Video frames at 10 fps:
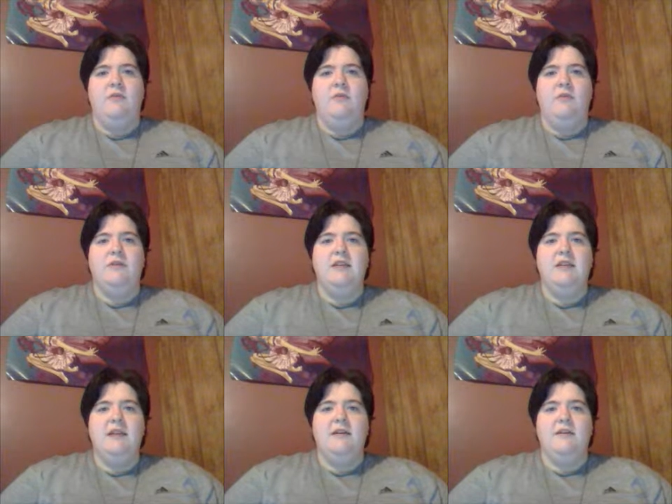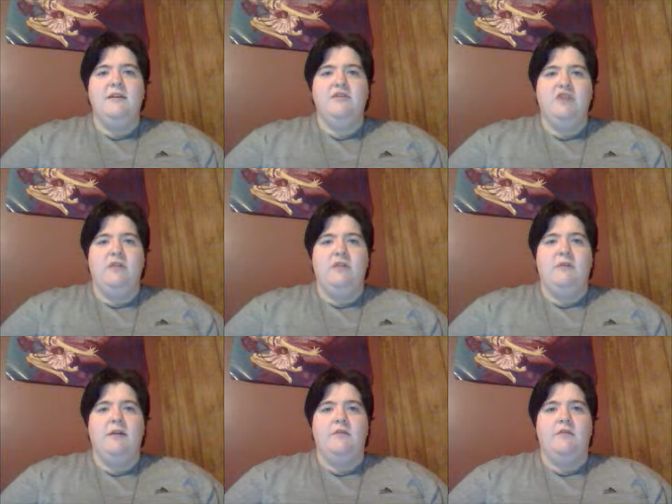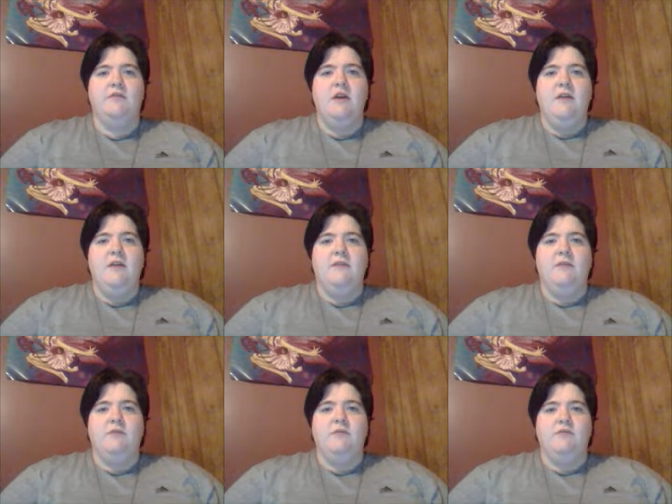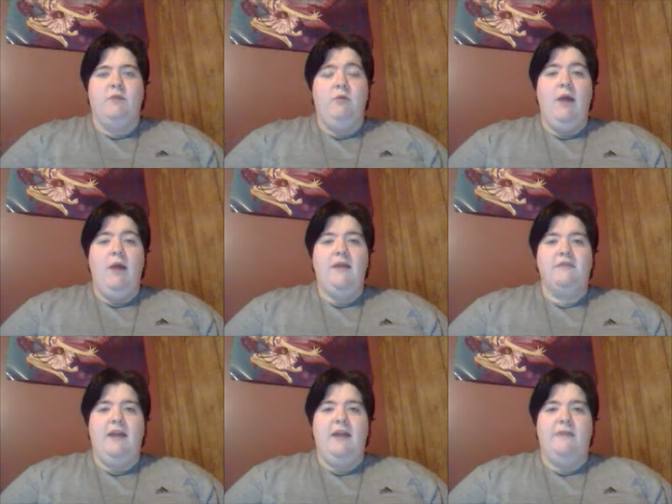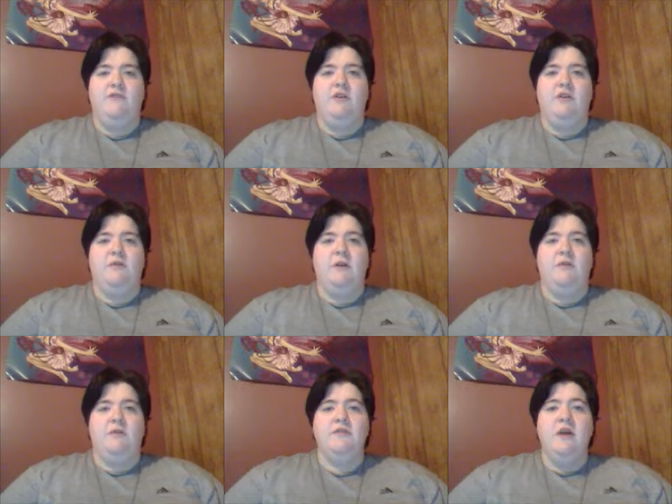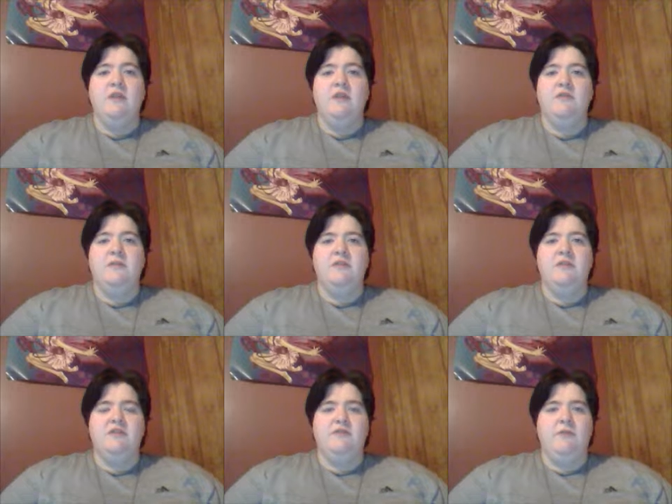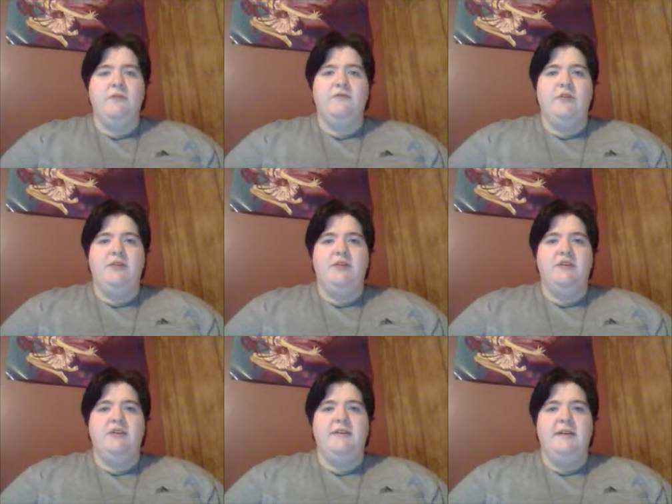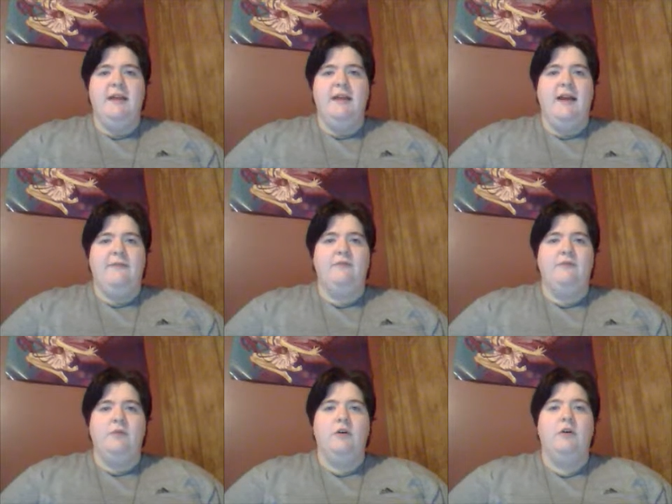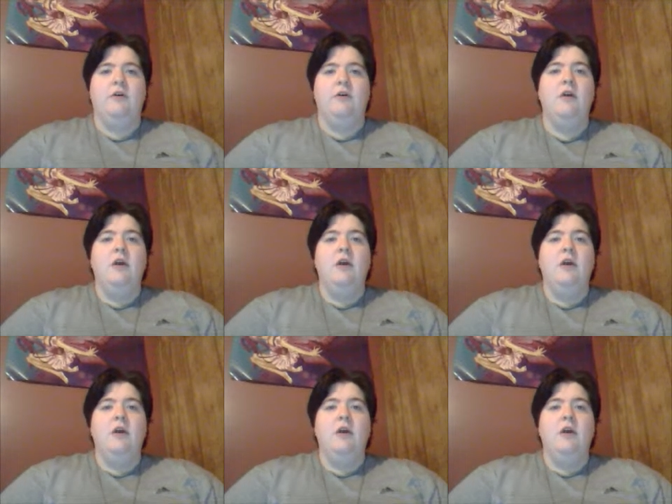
needed generators, that was required to have generators, so that this sort of tragedy didn't have to occur.